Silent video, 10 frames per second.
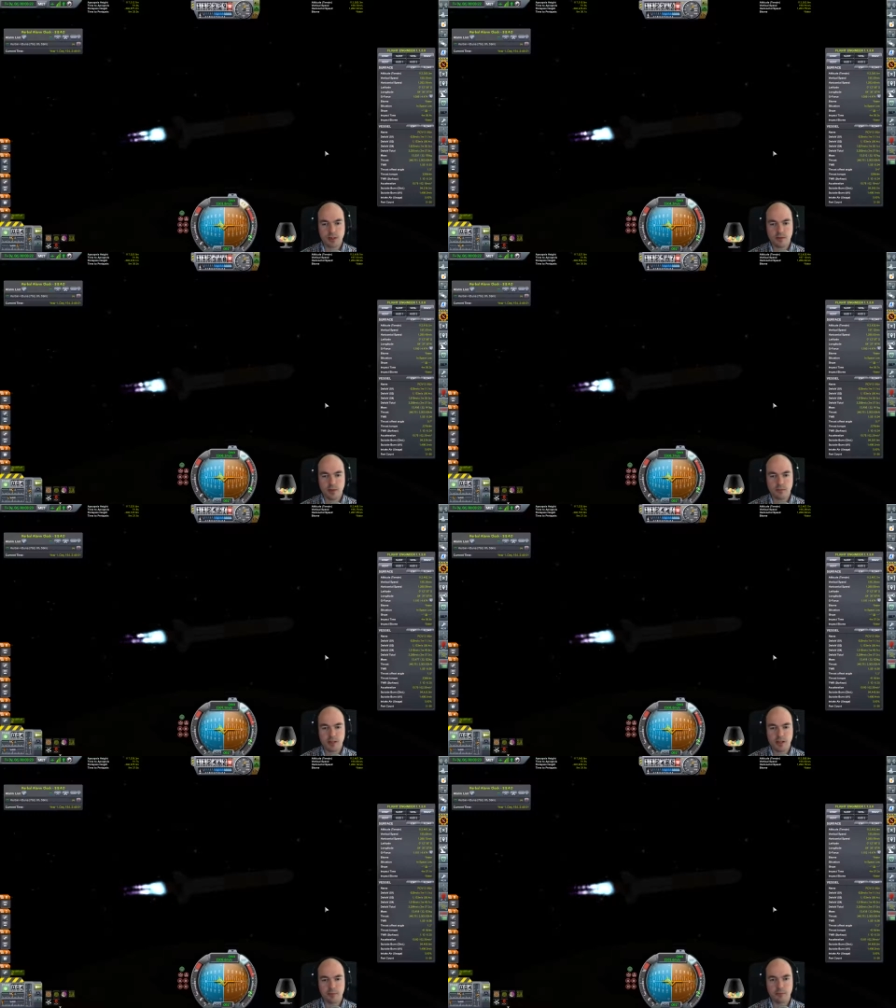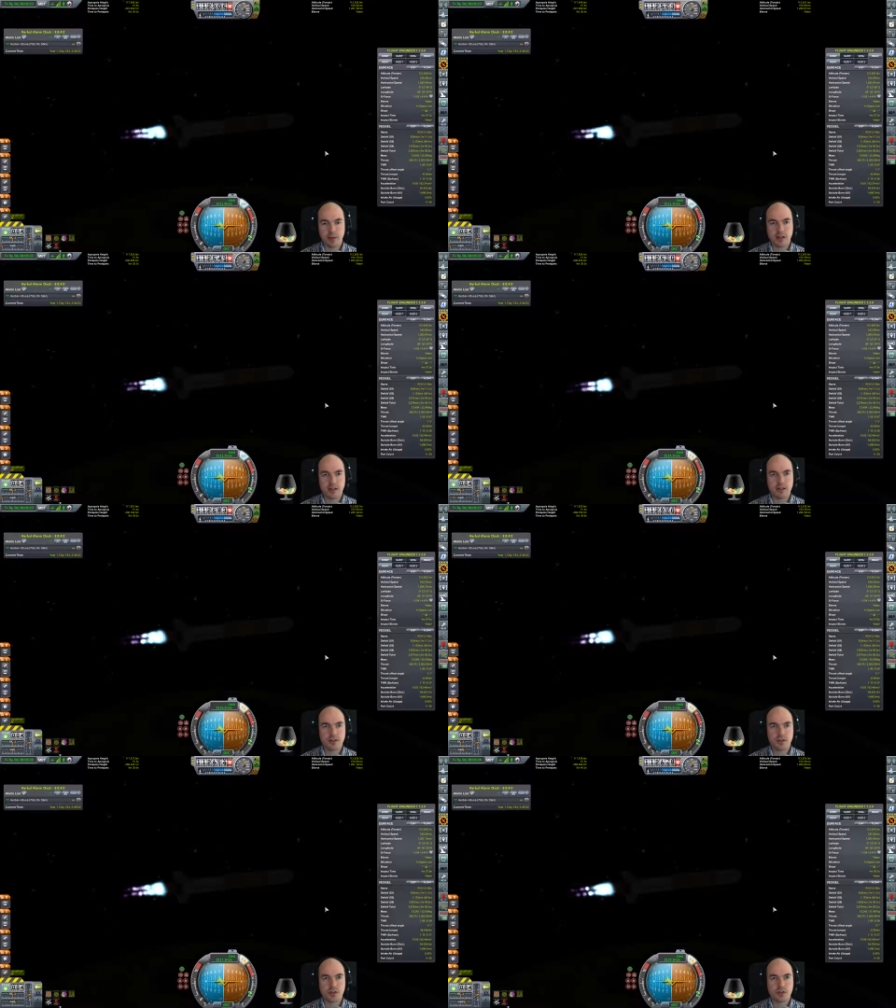I'm getting back
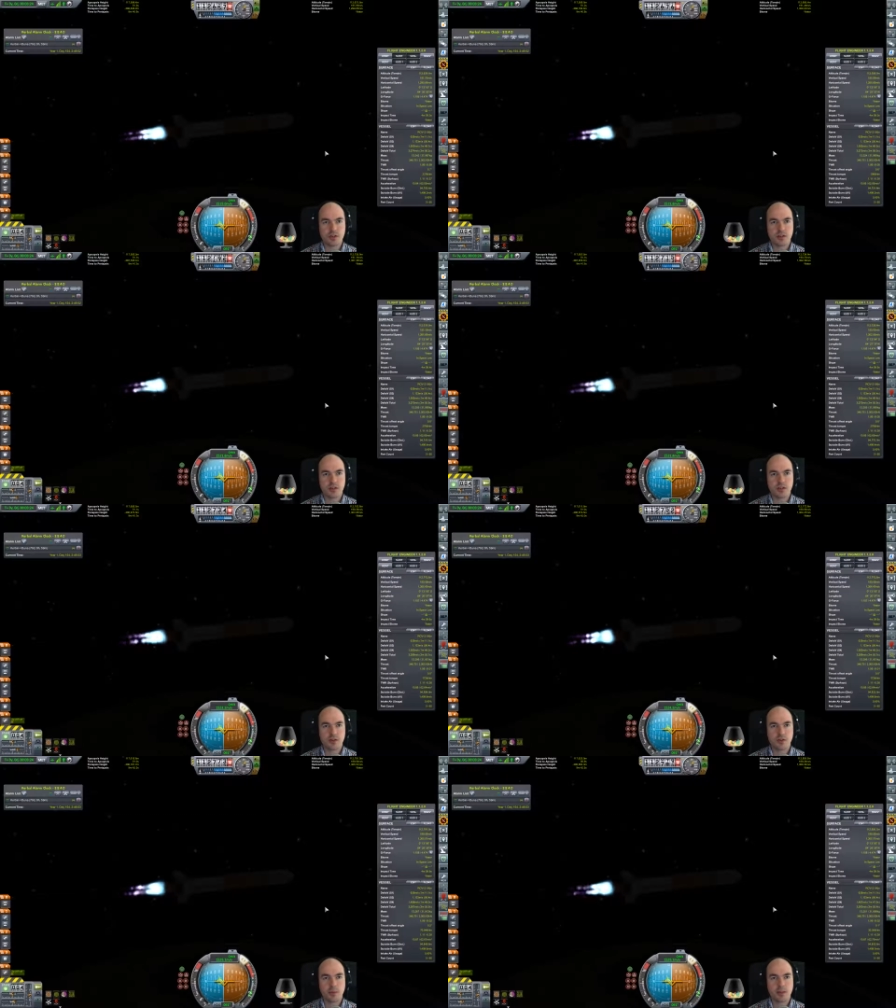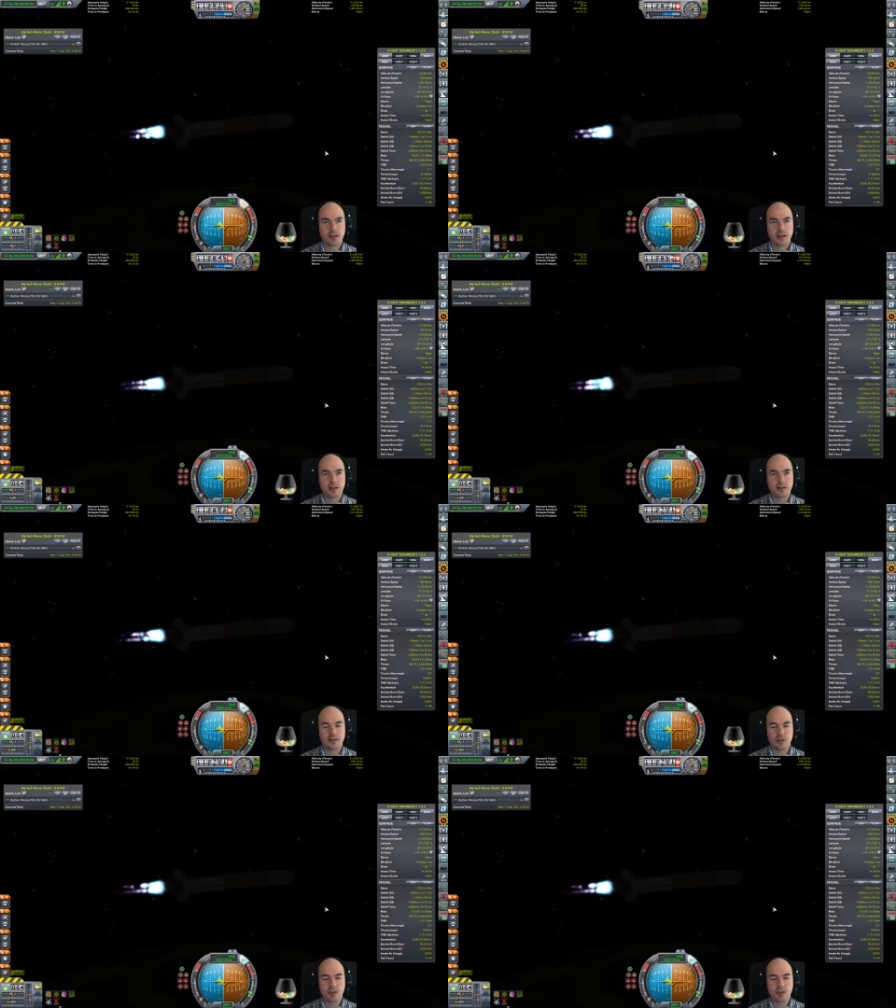into streaming again,